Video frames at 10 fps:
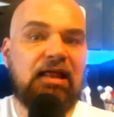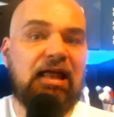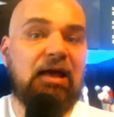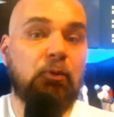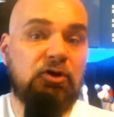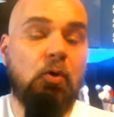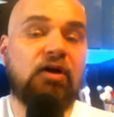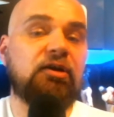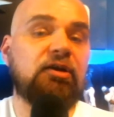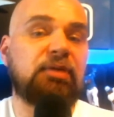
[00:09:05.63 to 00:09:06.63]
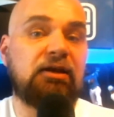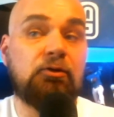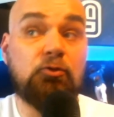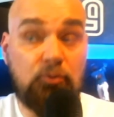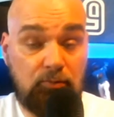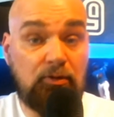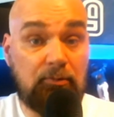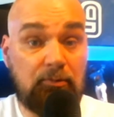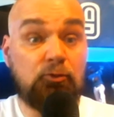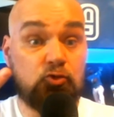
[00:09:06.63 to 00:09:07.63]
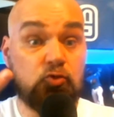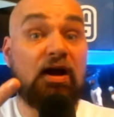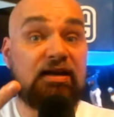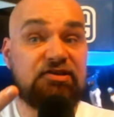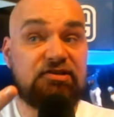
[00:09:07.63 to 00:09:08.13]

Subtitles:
Would go on to be twice.